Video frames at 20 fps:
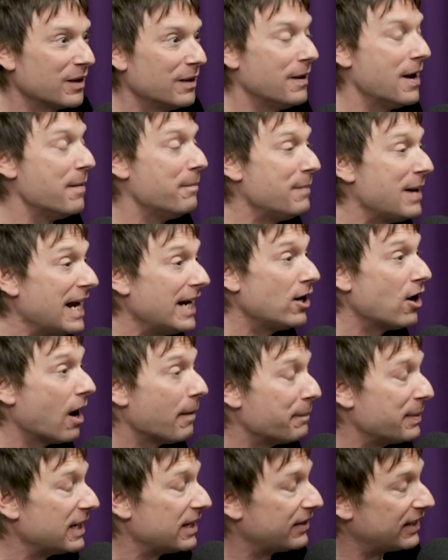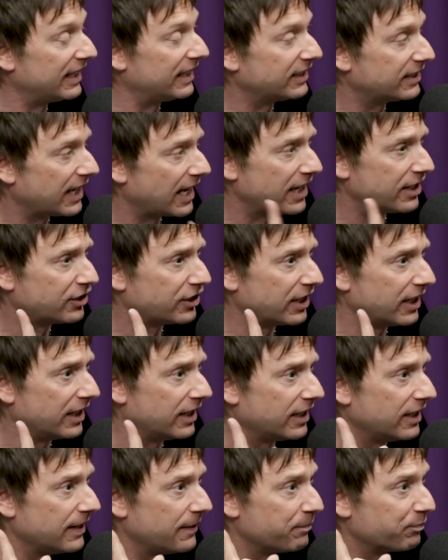It may not be the
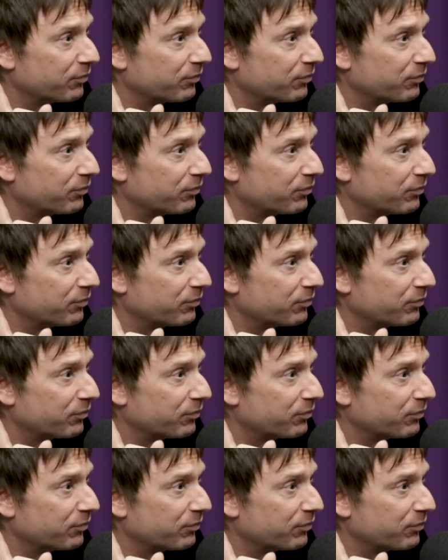attention